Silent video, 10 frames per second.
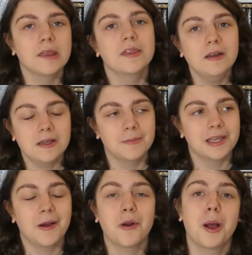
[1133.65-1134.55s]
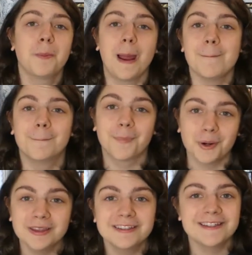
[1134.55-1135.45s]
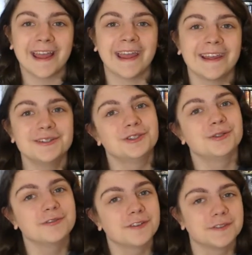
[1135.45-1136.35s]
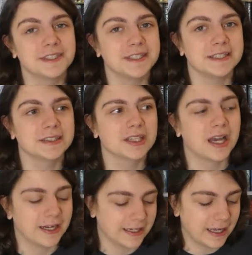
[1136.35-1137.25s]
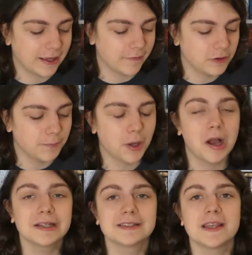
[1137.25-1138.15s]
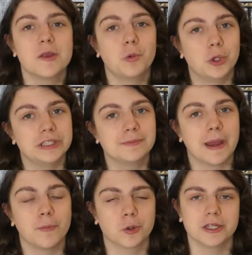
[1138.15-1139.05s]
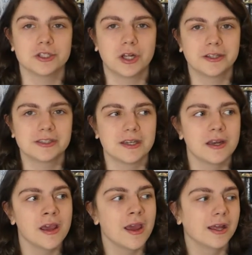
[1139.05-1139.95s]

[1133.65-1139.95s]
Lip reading: Then coming out on my birthday, June 15th, I have The Box in the Woods by Maureen Johnson.